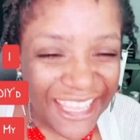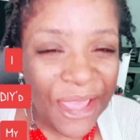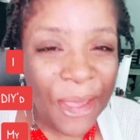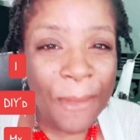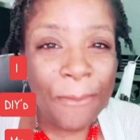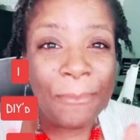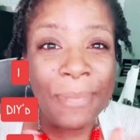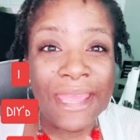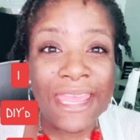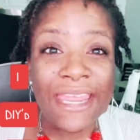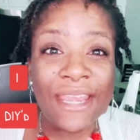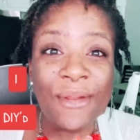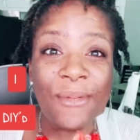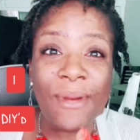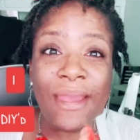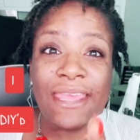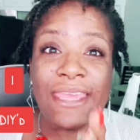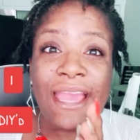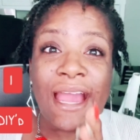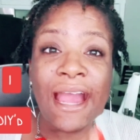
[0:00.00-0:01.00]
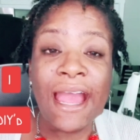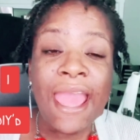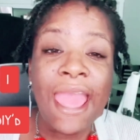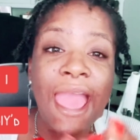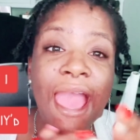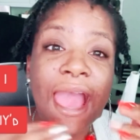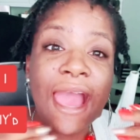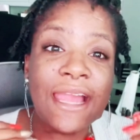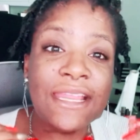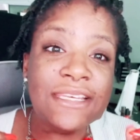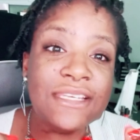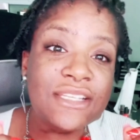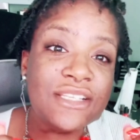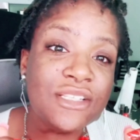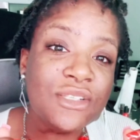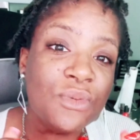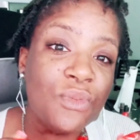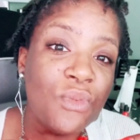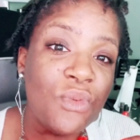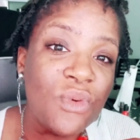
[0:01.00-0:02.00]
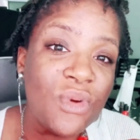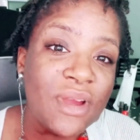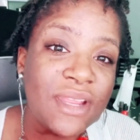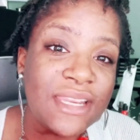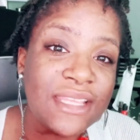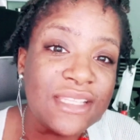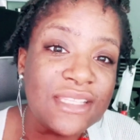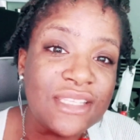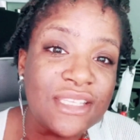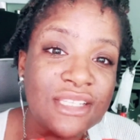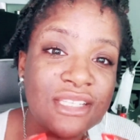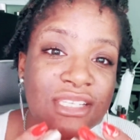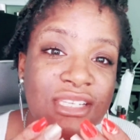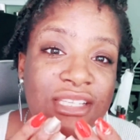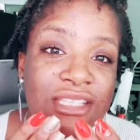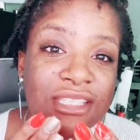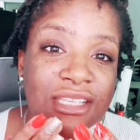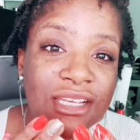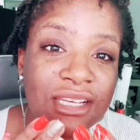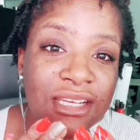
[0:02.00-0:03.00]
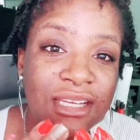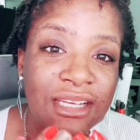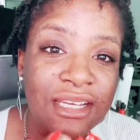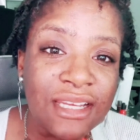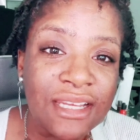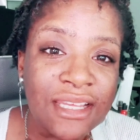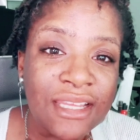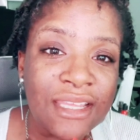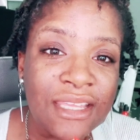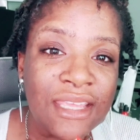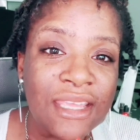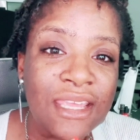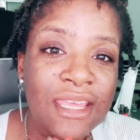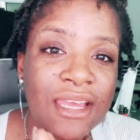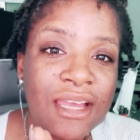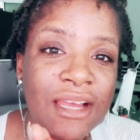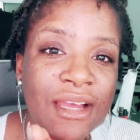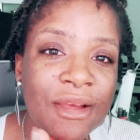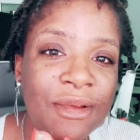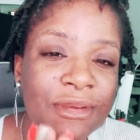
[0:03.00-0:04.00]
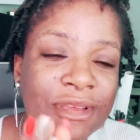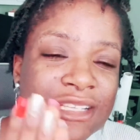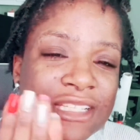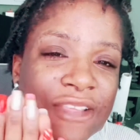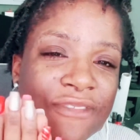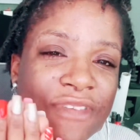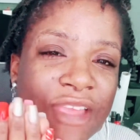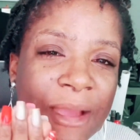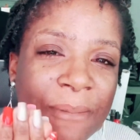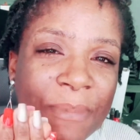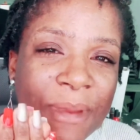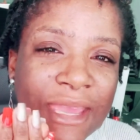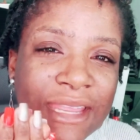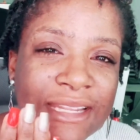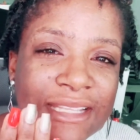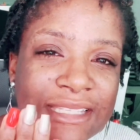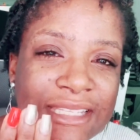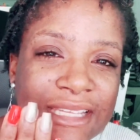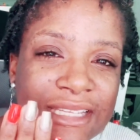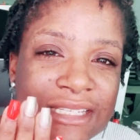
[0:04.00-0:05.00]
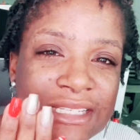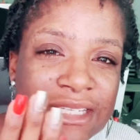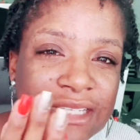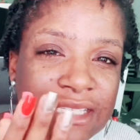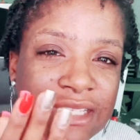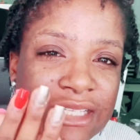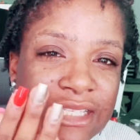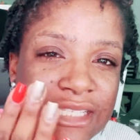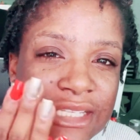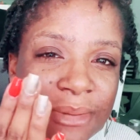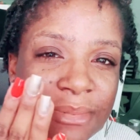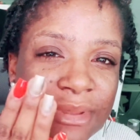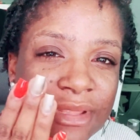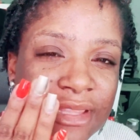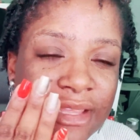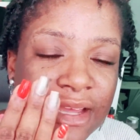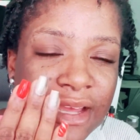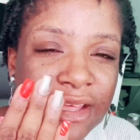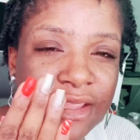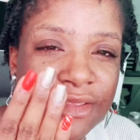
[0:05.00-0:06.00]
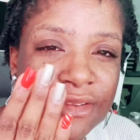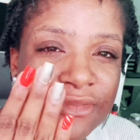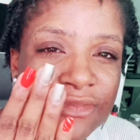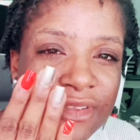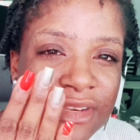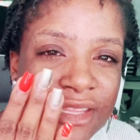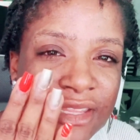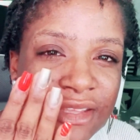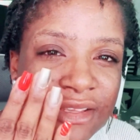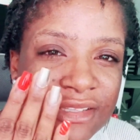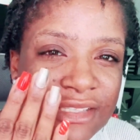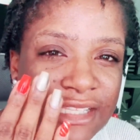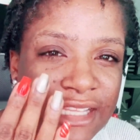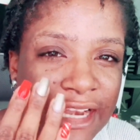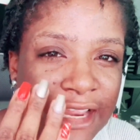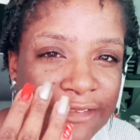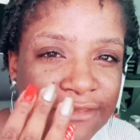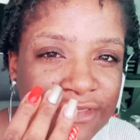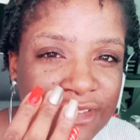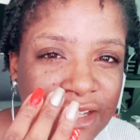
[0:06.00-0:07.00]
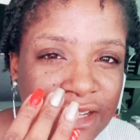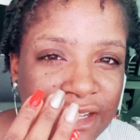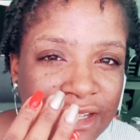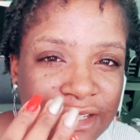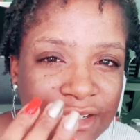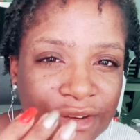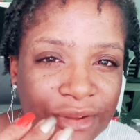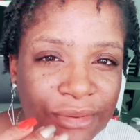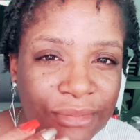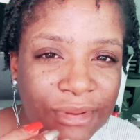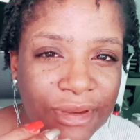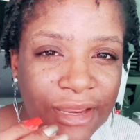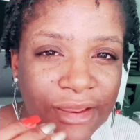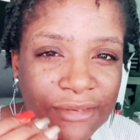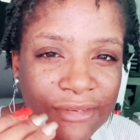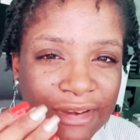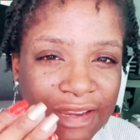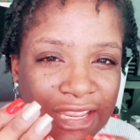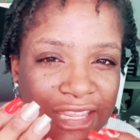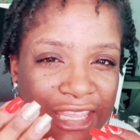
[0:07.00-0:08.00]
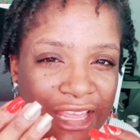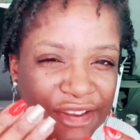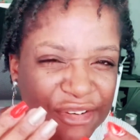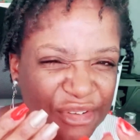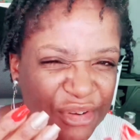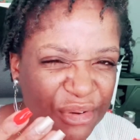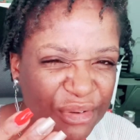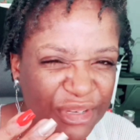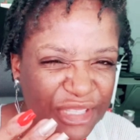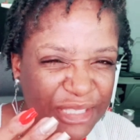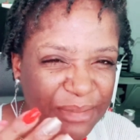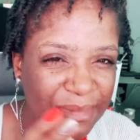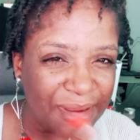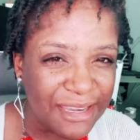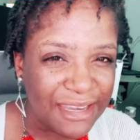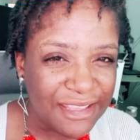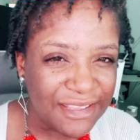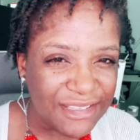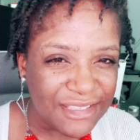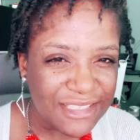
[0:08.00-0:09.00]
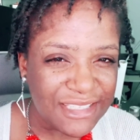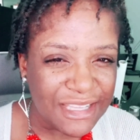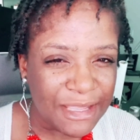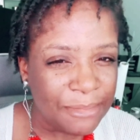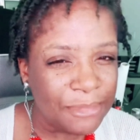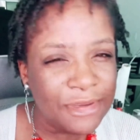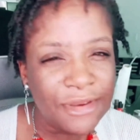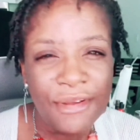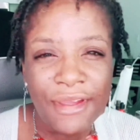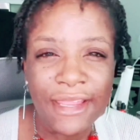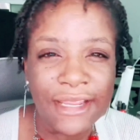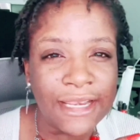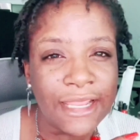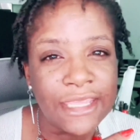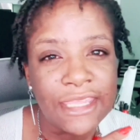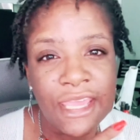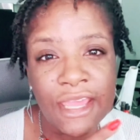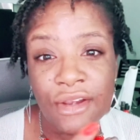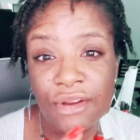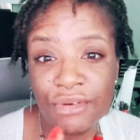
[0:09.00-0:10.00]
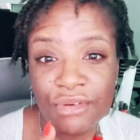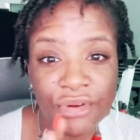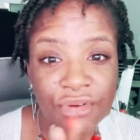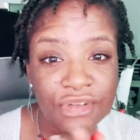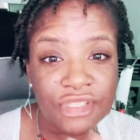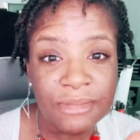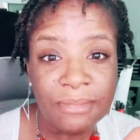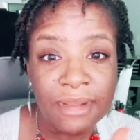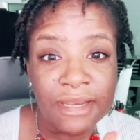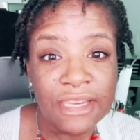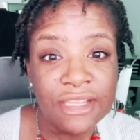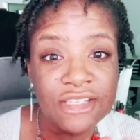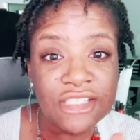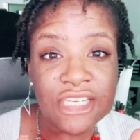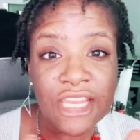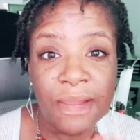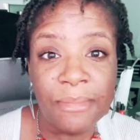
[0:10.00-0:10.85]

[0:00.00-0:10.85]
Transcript: But anyway, y'all, I just wanted to just because if y'all paid attention to some of the other videos that I've done or whatever, and y'all notice my nails, don't act like y'all don't notice my nails.